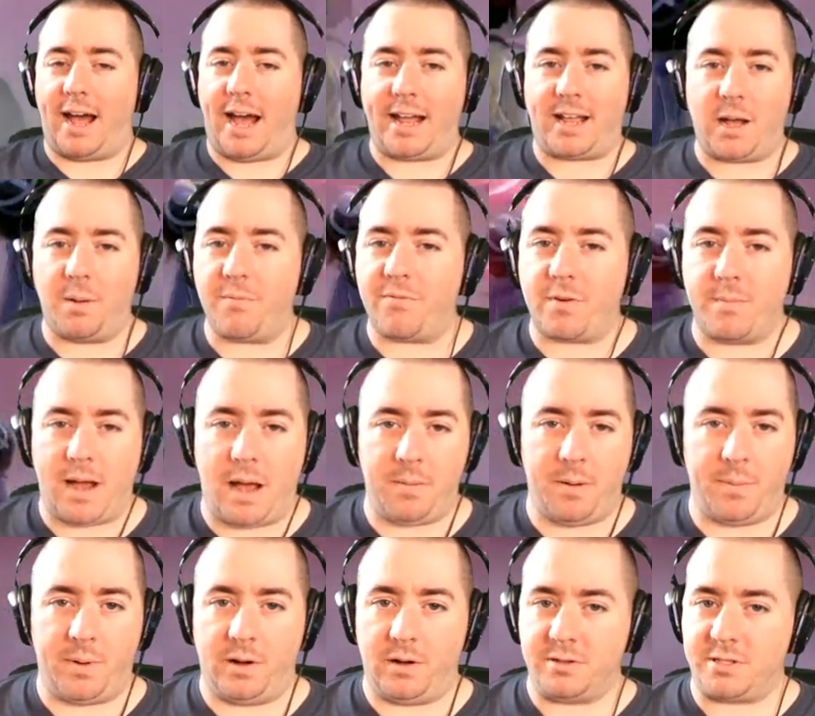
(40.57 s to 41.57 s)
I, I come from
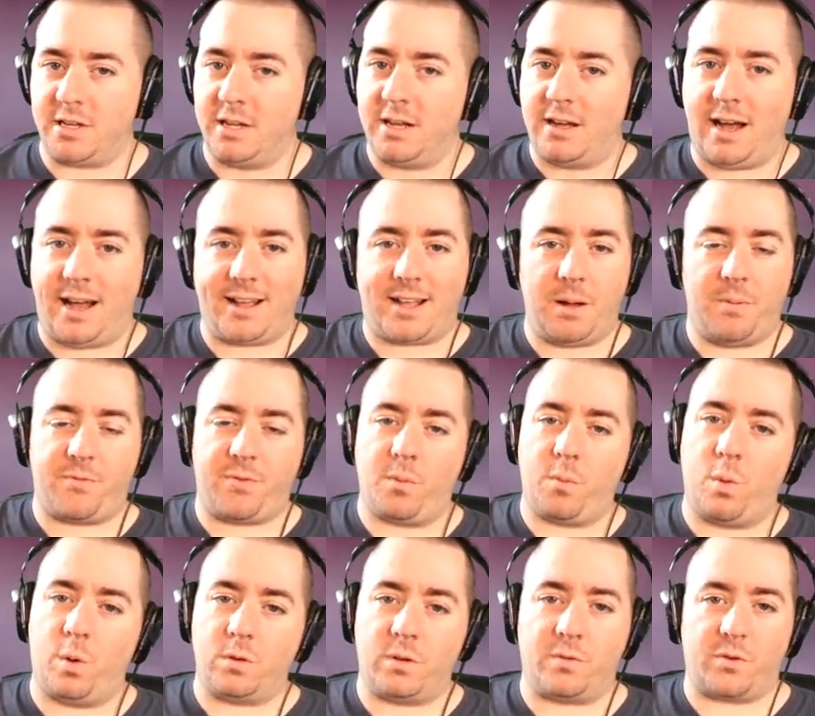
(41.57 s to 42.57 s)
M M Os. I come
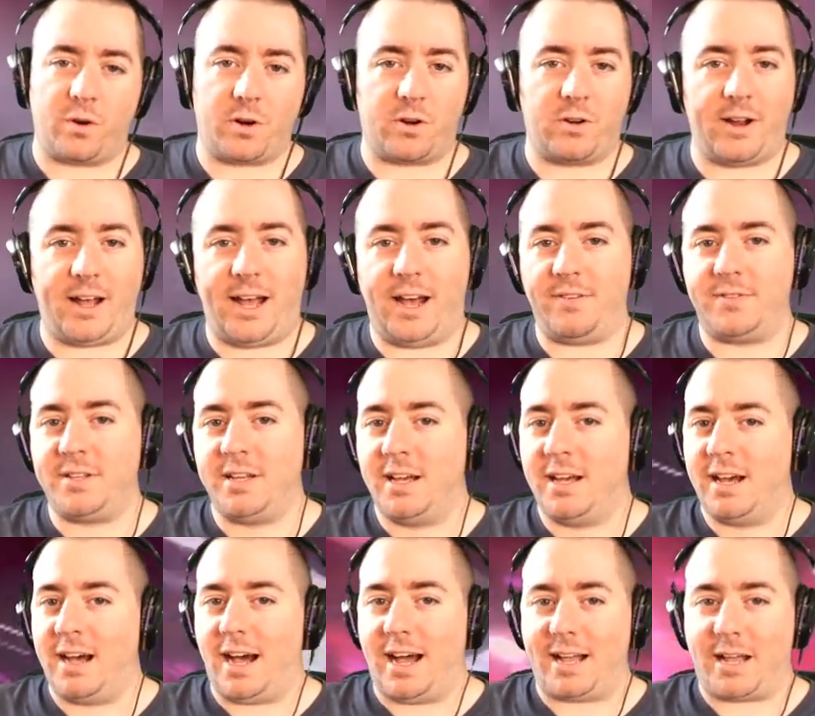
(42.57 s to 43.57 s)
from World of Warcraft.
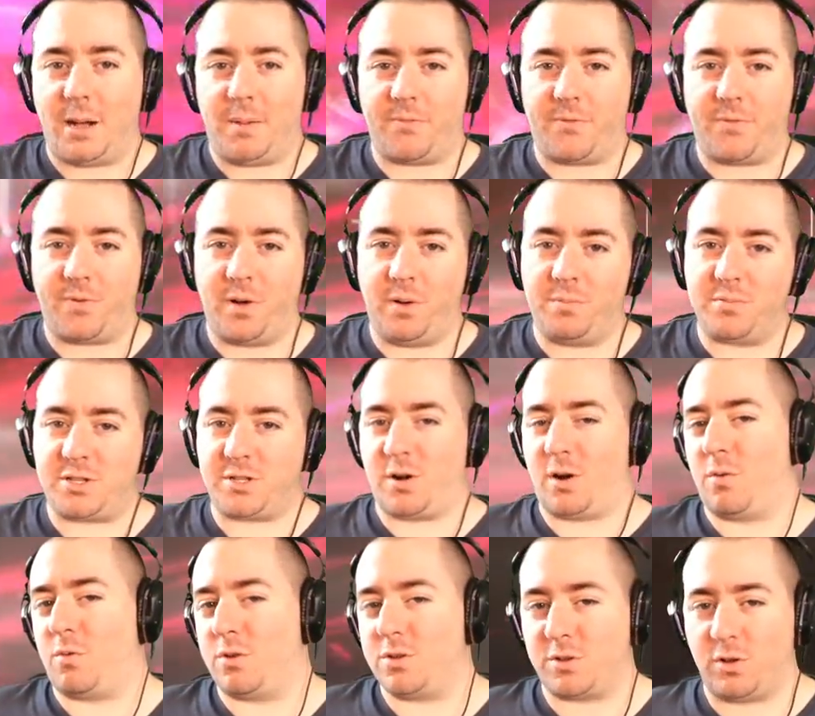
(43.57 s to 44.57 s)
I come from
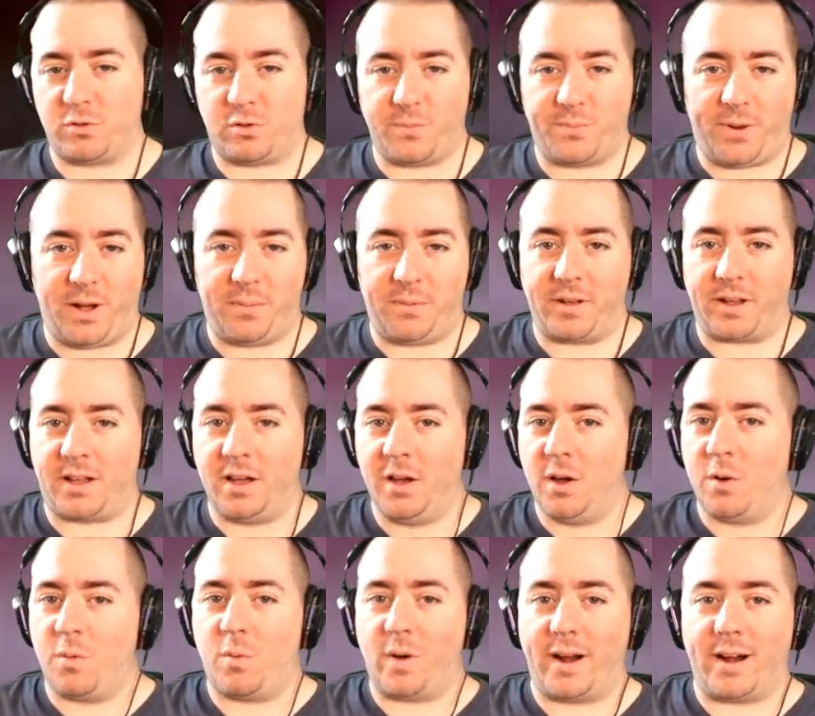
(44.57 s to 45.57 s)
Star Wars Old Republic,
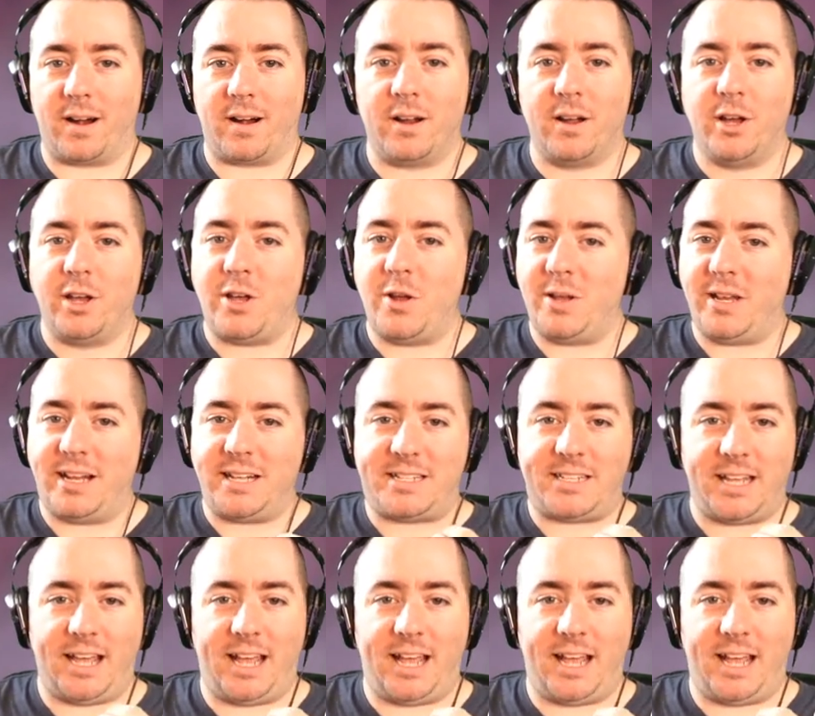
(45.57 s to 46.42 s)
where you need a